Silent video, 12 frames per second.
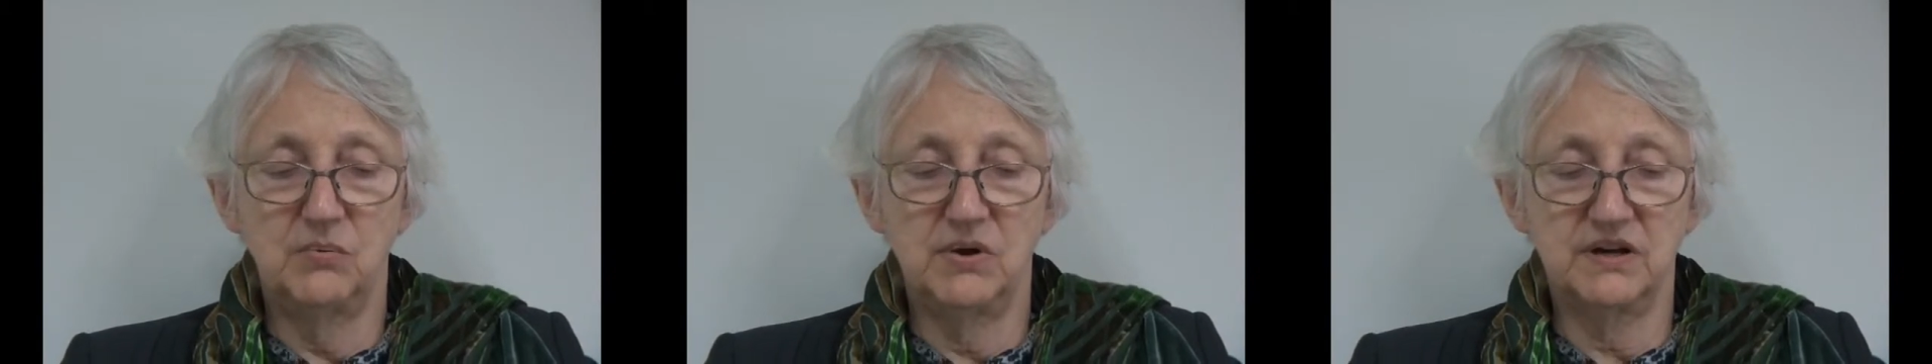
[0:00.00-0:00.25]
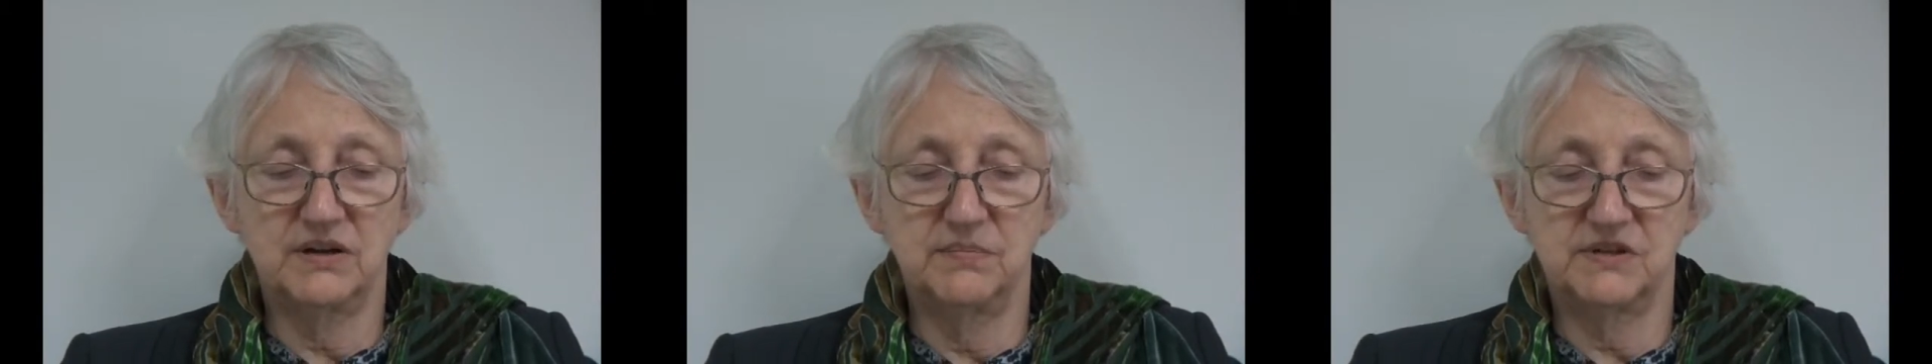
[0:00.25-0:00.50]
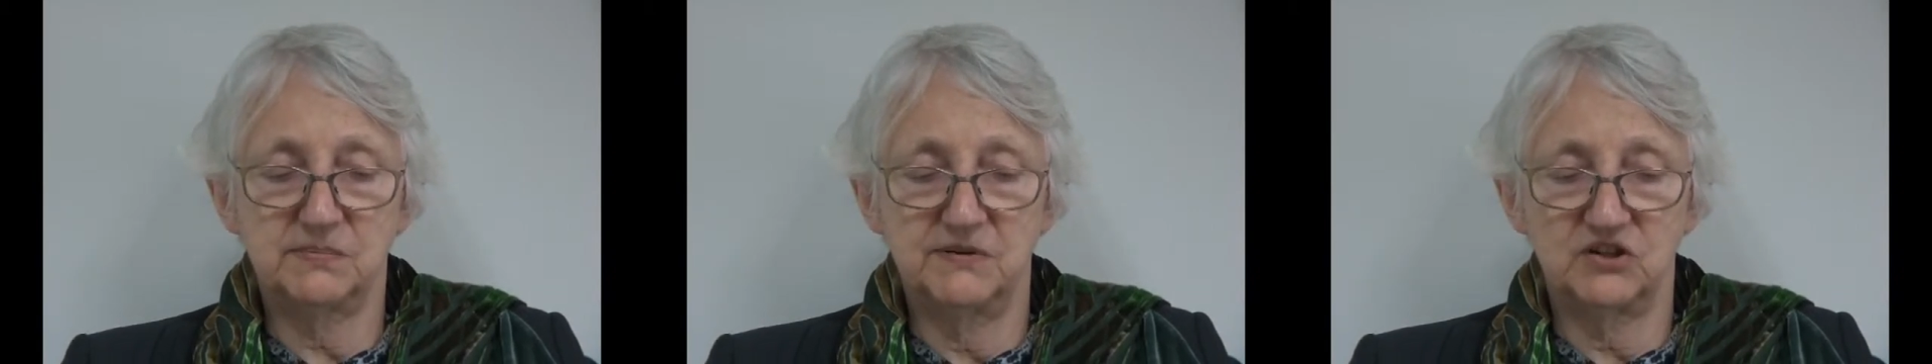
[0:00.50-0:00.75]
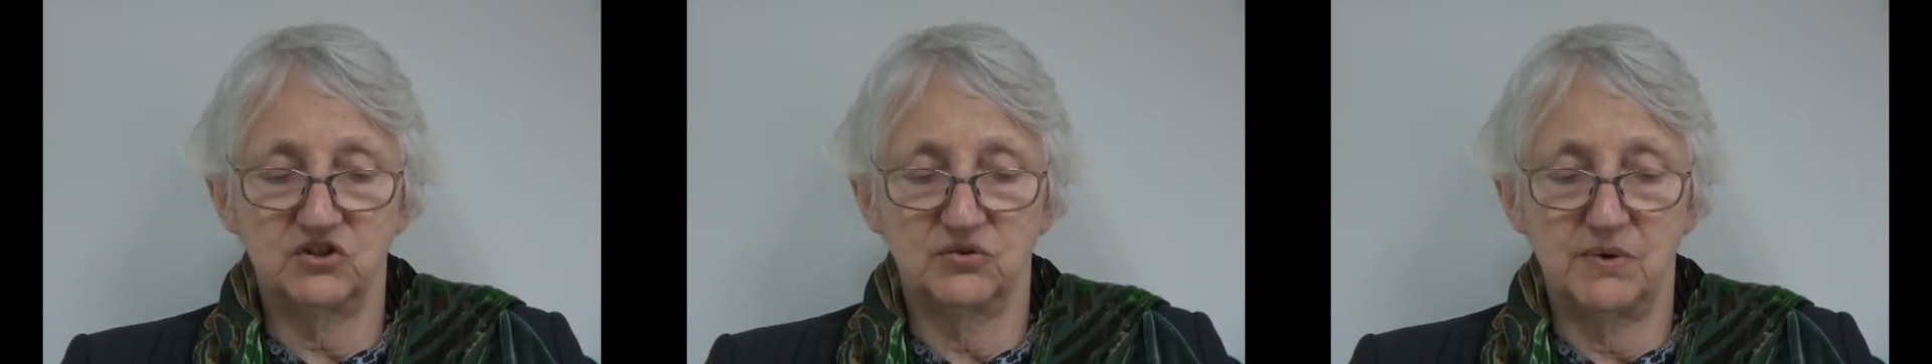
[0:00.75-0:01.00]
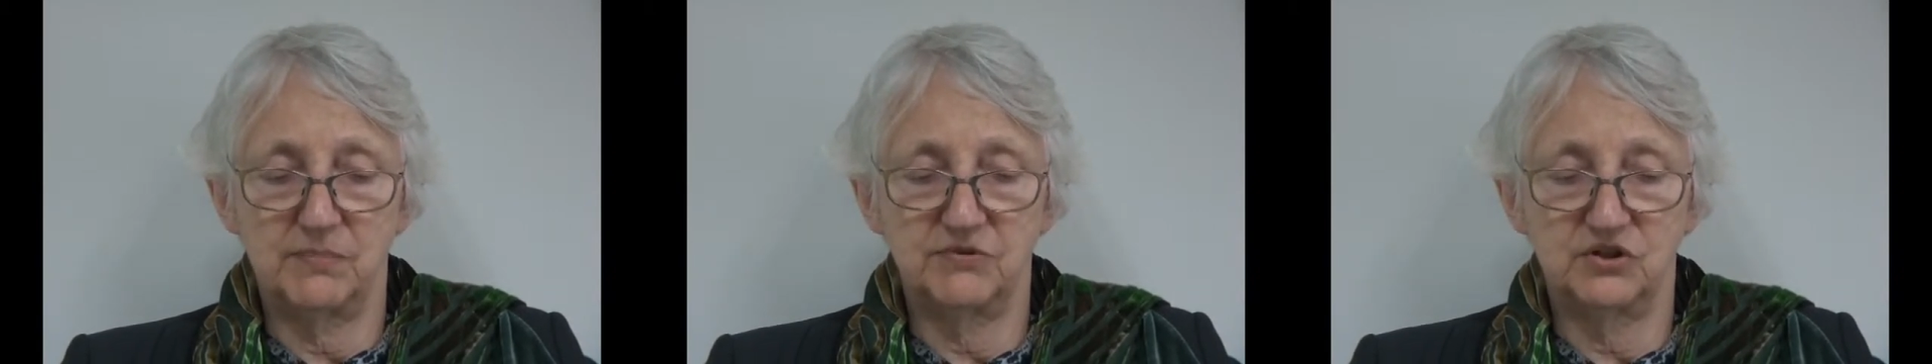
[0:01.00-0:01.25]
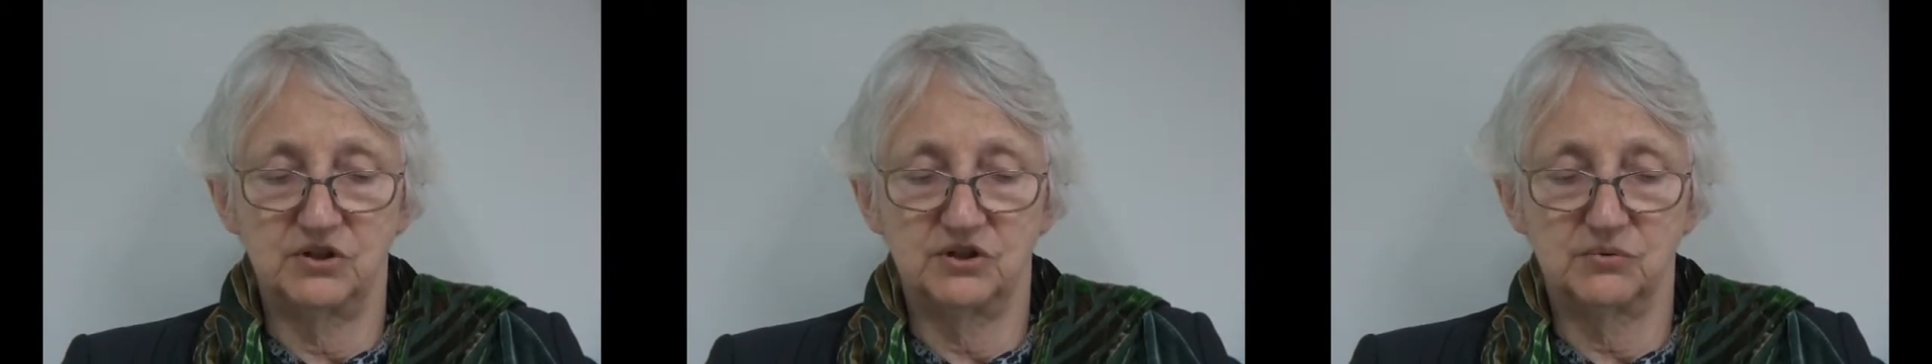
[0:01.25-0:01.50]
We welcome the Special
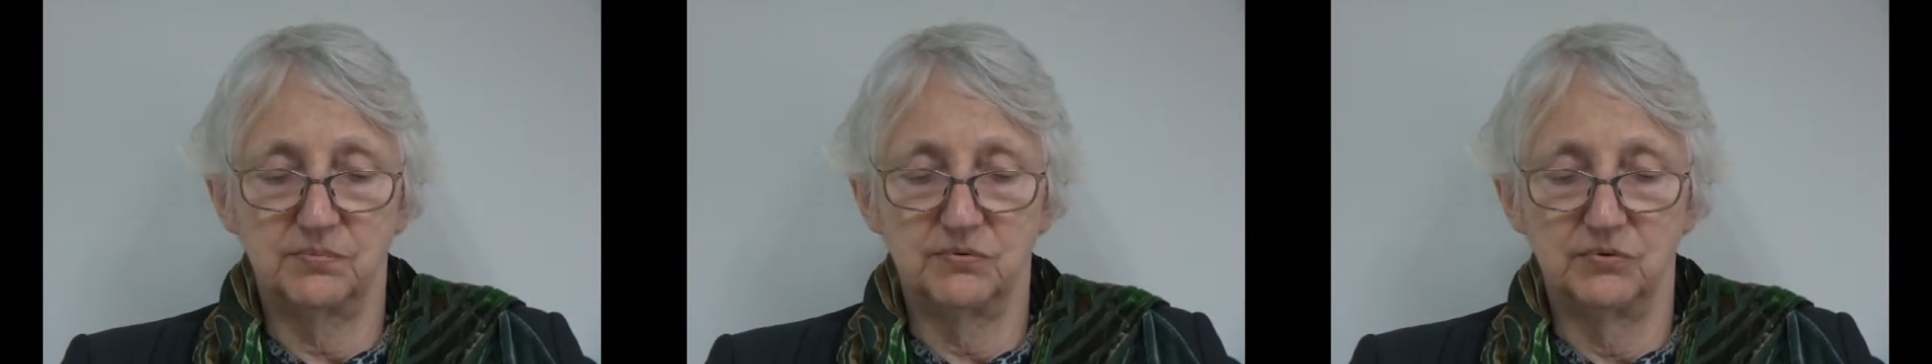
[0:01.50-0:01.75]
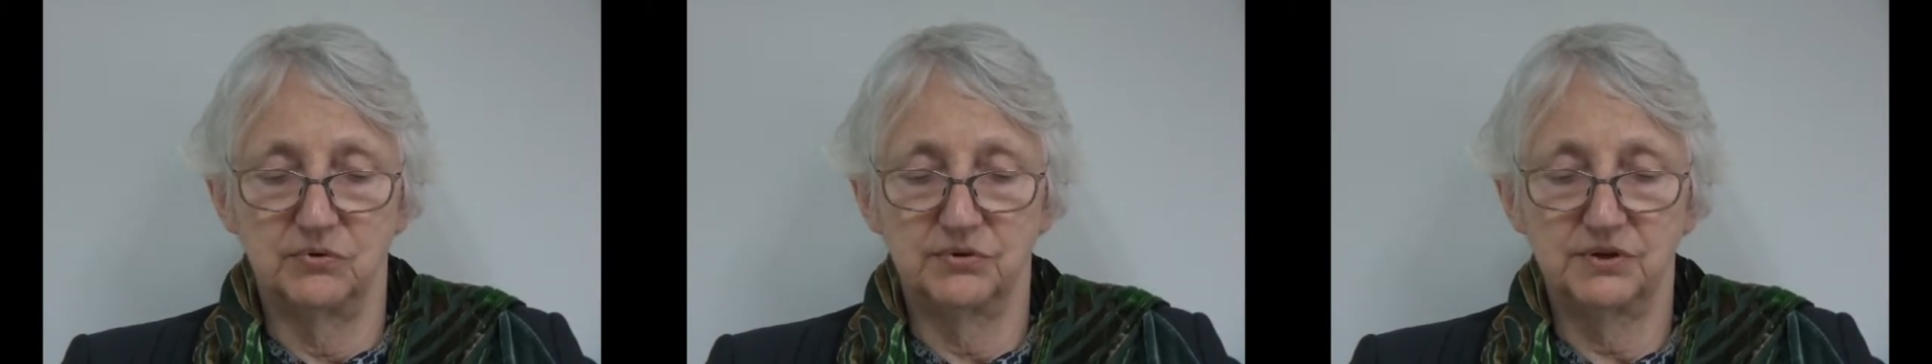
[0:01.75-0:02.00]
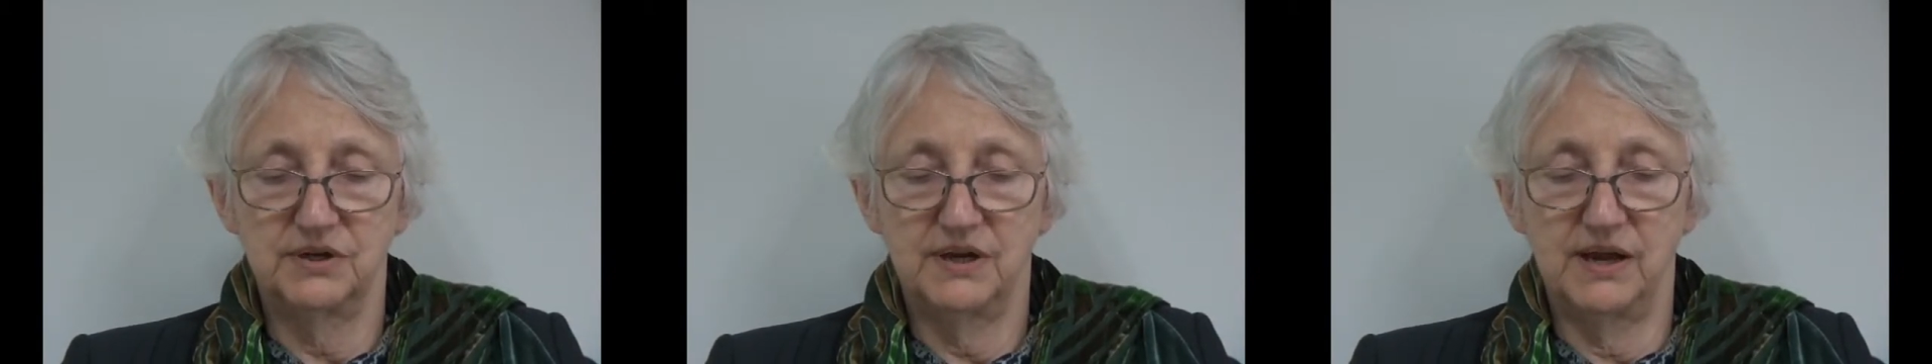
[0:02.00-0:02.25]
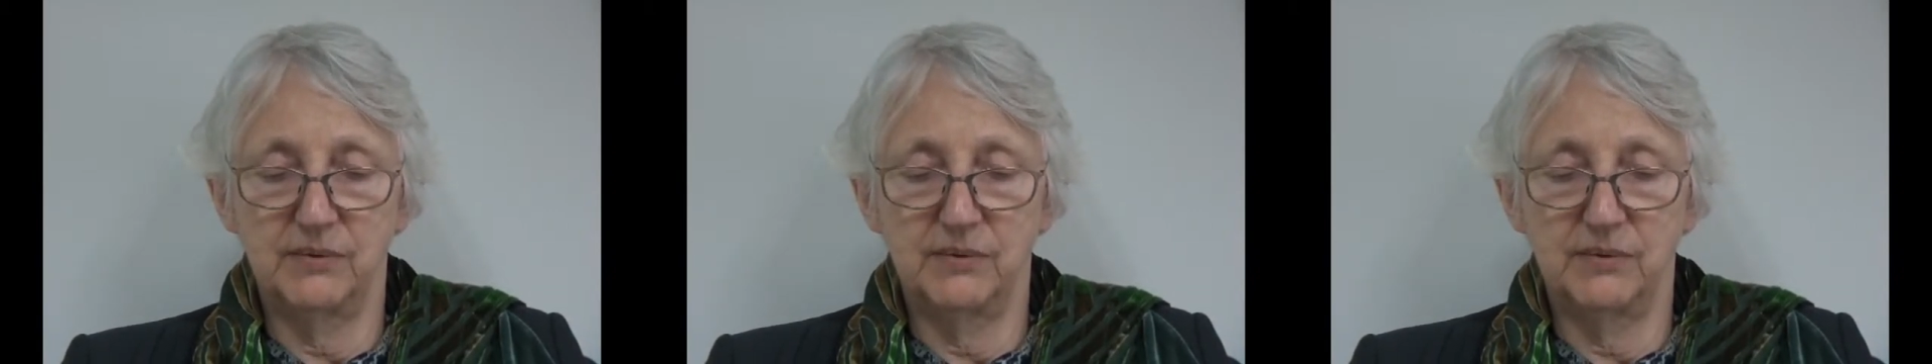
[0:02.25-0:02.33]
Rapporteur's report